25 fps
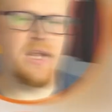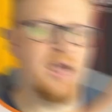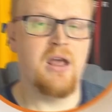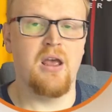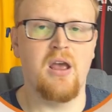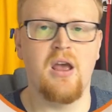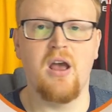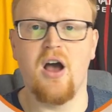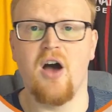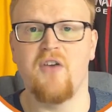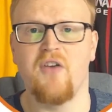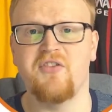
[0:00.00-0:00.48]

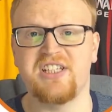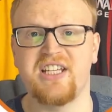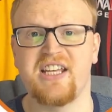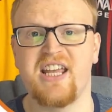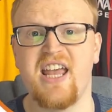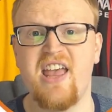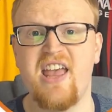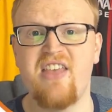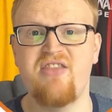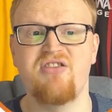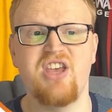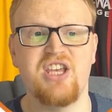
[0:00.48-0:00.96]
Obviously,
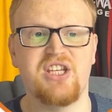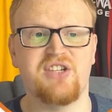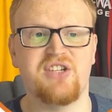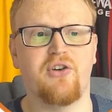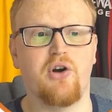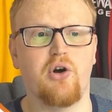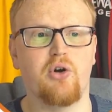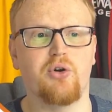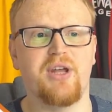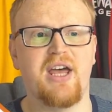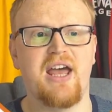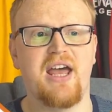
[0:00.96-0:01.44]
in this
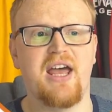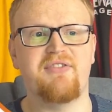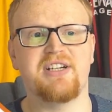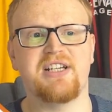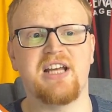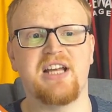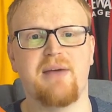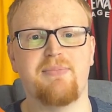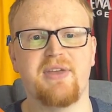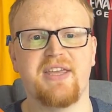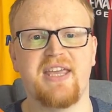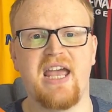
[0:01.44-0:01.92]
folder, every
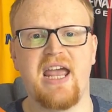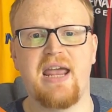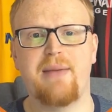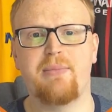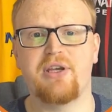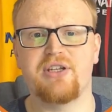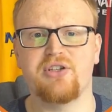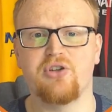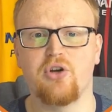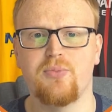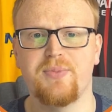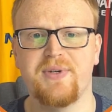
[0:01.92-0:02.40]
time the game
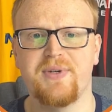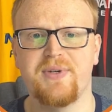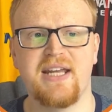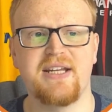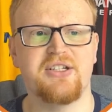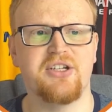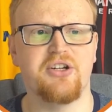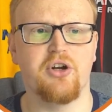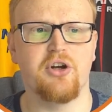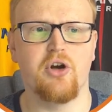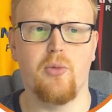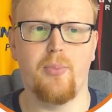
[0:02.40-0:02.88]
is
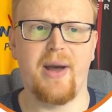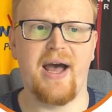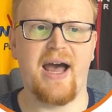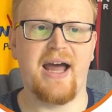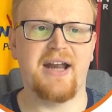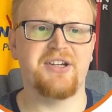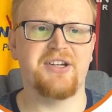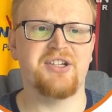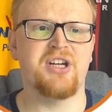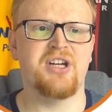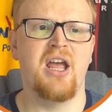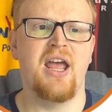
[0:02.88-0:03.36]
updated or
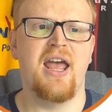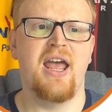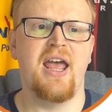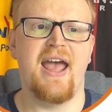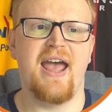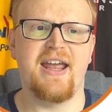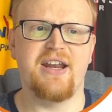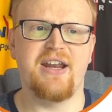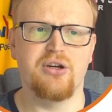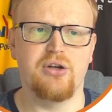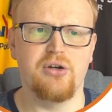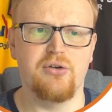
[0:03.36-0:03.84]
patched, a
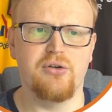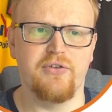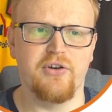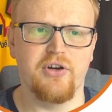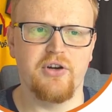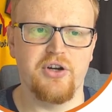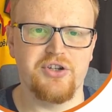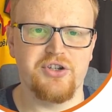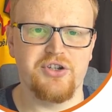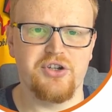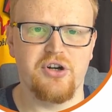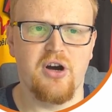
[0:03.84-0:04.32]
new
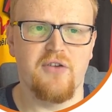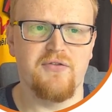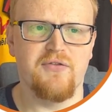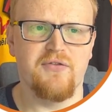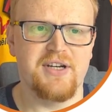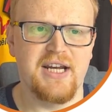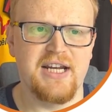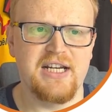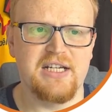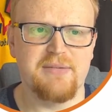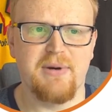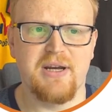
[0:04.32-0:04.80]
version of the
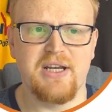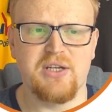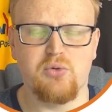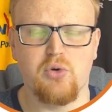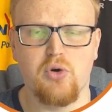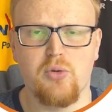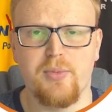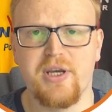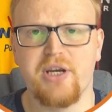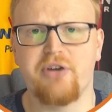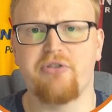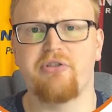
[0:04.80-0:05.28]
database will
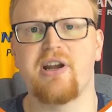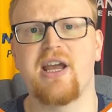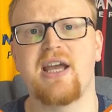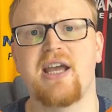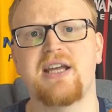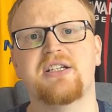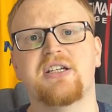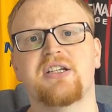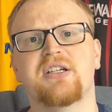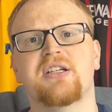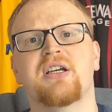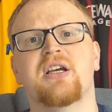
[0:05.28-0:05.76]
be
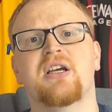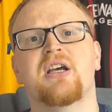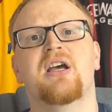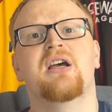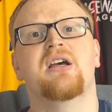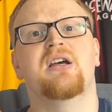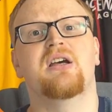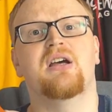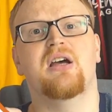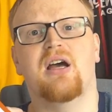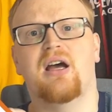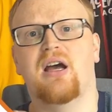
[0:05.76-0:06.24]
created,
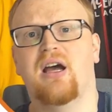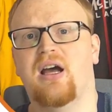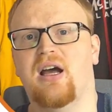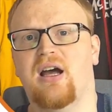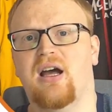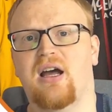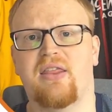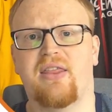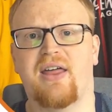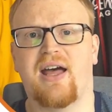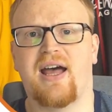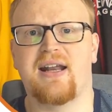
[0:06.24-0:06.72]

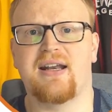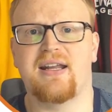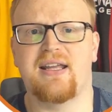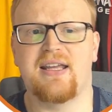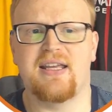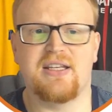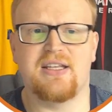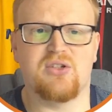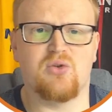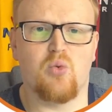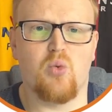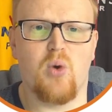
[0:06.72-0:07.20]
and that
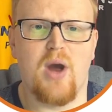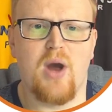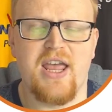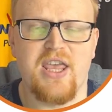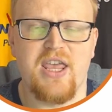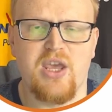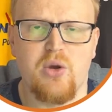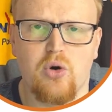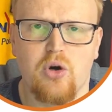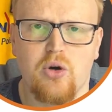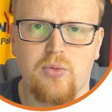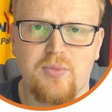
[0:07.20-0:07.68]
is where you
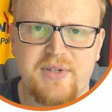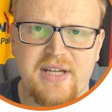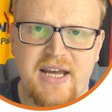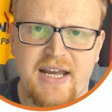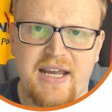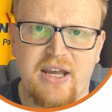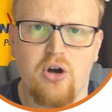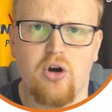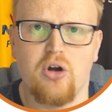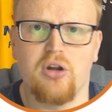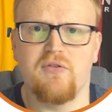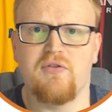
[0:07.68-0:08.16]
update
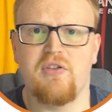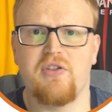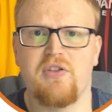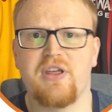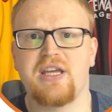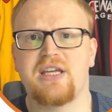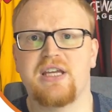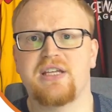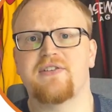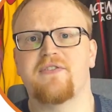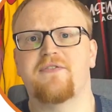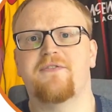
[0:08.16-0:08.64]
all of the
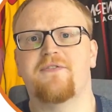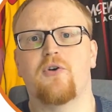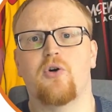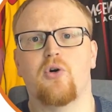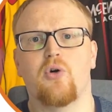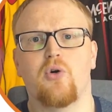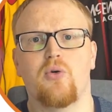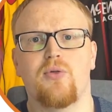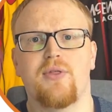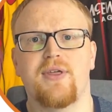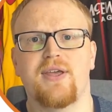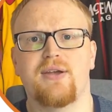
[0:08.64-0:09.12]
things
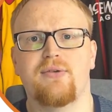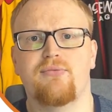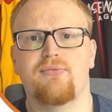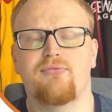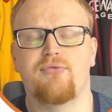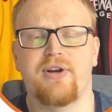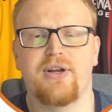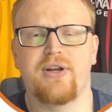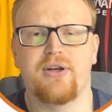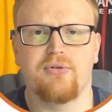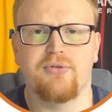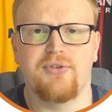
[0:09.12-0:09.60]
for the
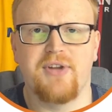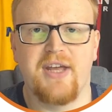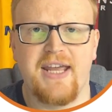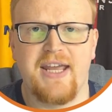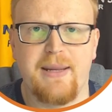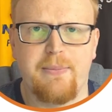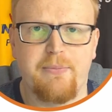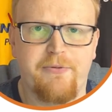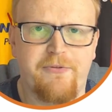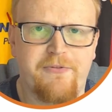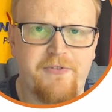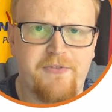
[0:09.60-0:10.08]
real name
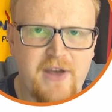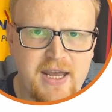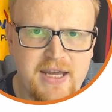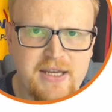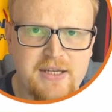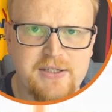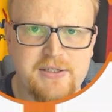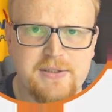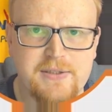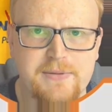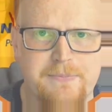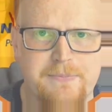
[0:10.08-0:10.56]
fix.